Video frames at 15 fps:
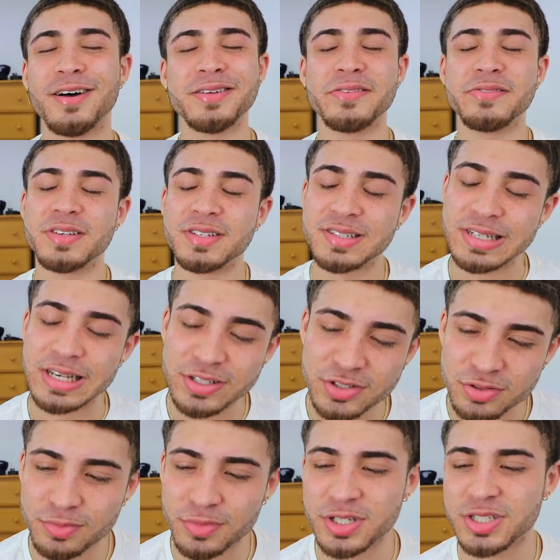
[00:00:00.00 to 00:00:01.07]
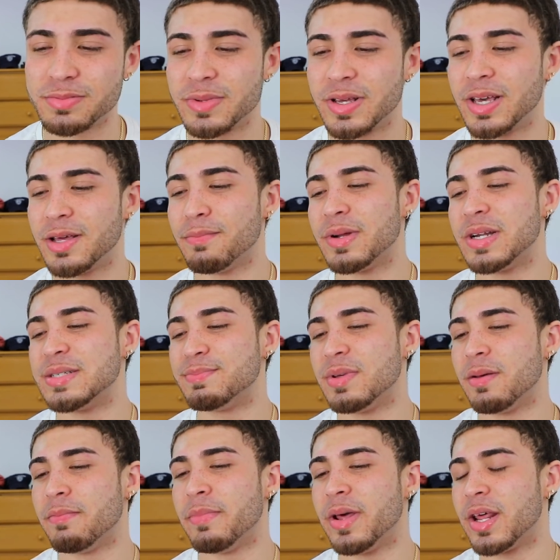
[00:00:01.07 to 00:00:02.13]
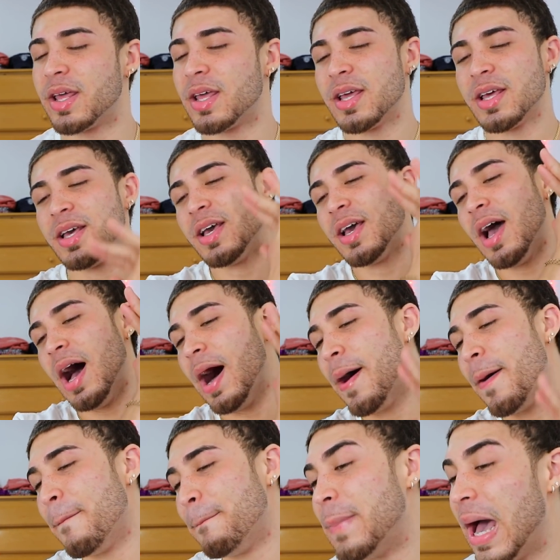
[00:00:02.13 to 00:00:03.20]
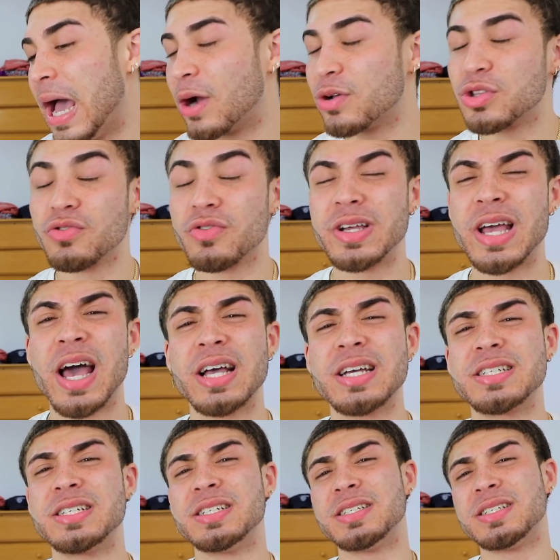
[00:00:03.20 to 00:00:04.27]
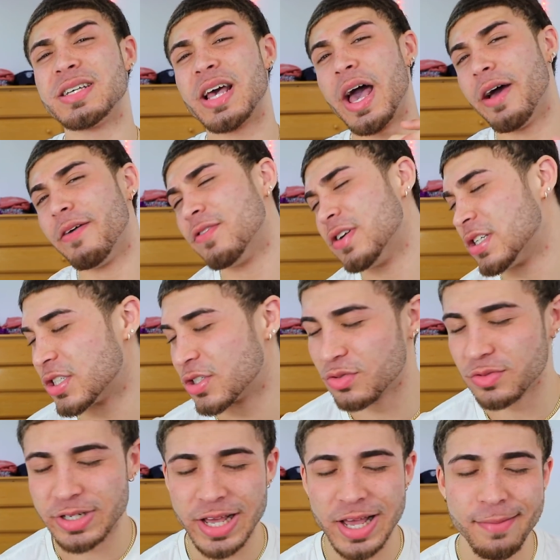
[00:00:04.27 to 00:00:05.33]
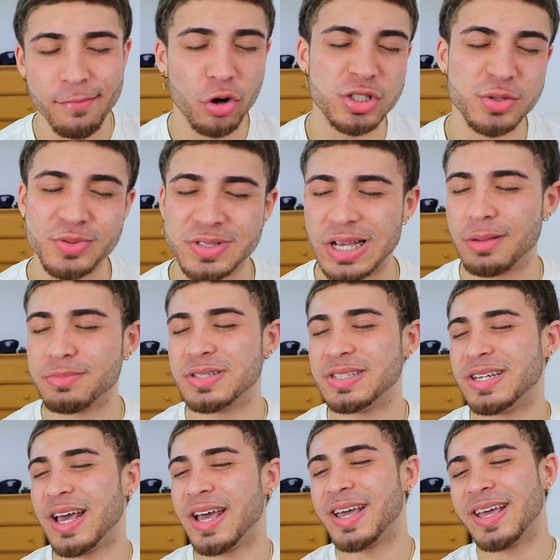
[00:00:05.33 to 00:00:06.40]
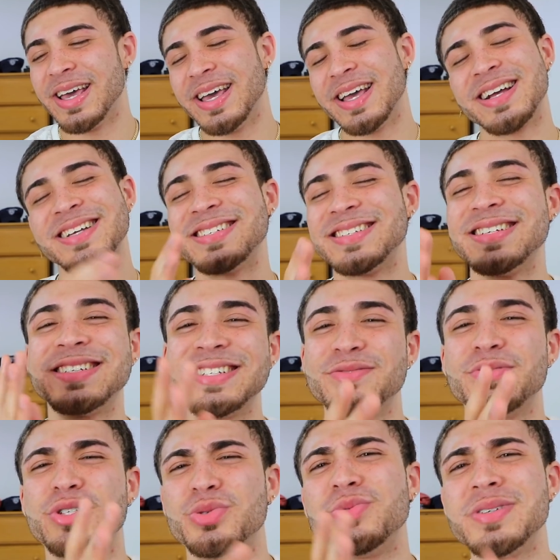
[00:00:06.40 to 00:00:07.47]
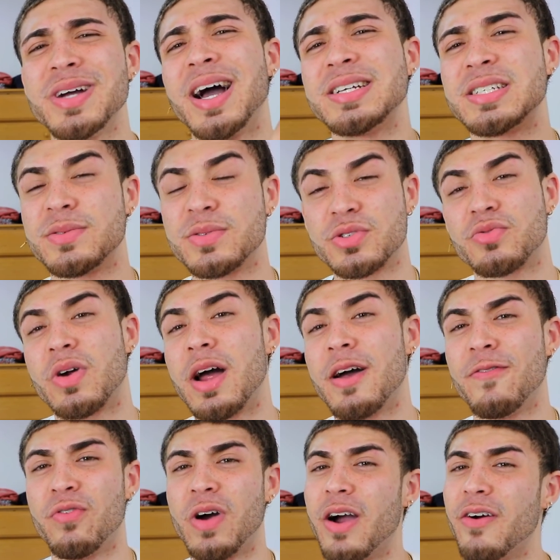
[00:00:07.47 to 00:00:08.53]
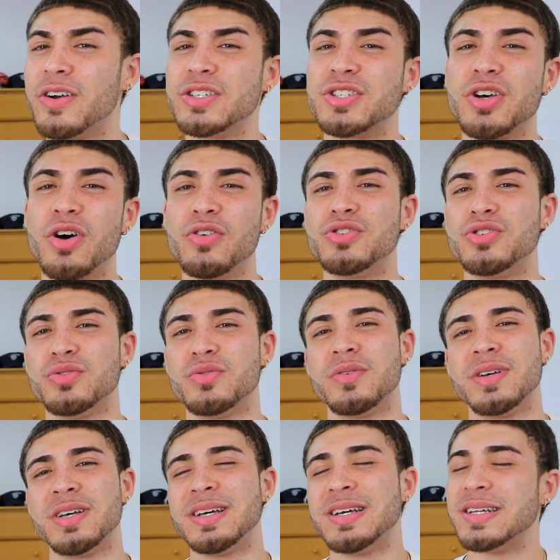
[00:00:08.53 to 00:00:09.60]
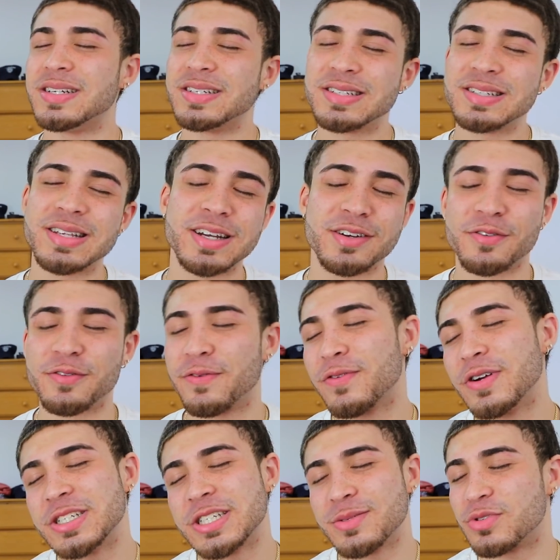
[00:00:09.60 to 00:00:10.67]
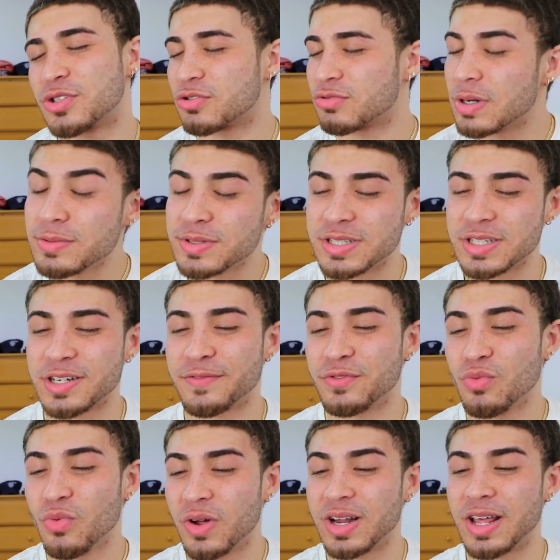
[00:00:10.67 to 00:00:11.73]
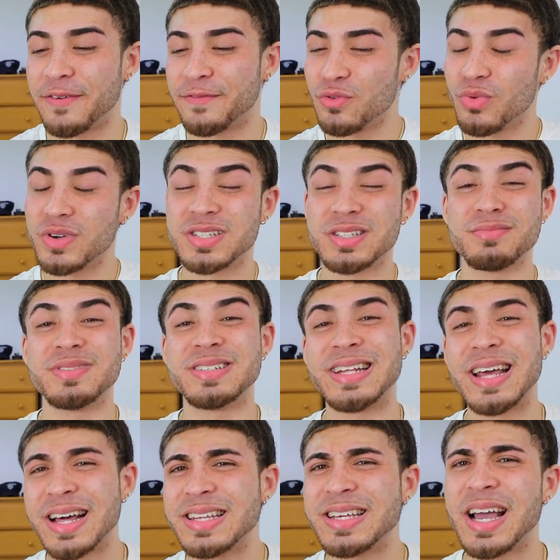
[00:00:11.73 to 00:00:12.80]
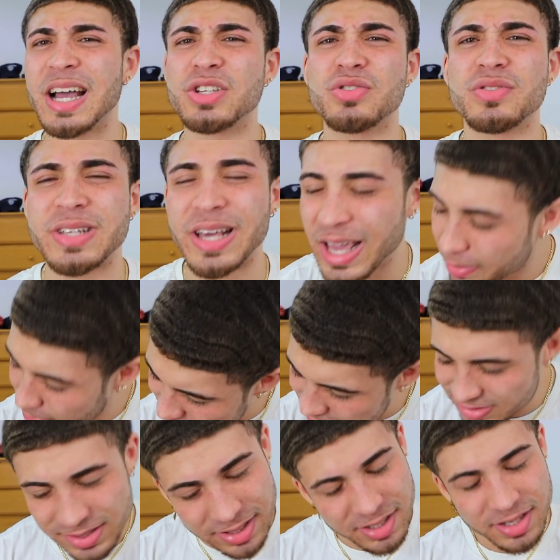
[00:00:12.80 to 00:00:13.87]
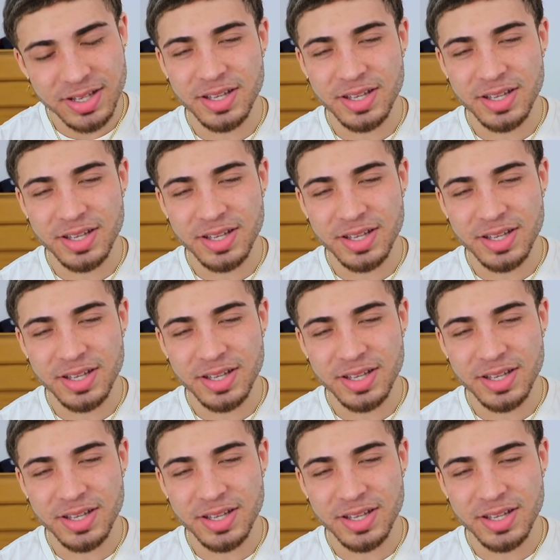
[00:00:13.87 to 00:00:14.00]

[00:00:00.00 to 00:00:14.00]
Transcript: have to say too much, man. But it's been a minute. I'm back with the reactions every single day, multiple times a day, because this is what you guys subscribe for. I already told you. This is like a free subscription. If you want some daily entertainment,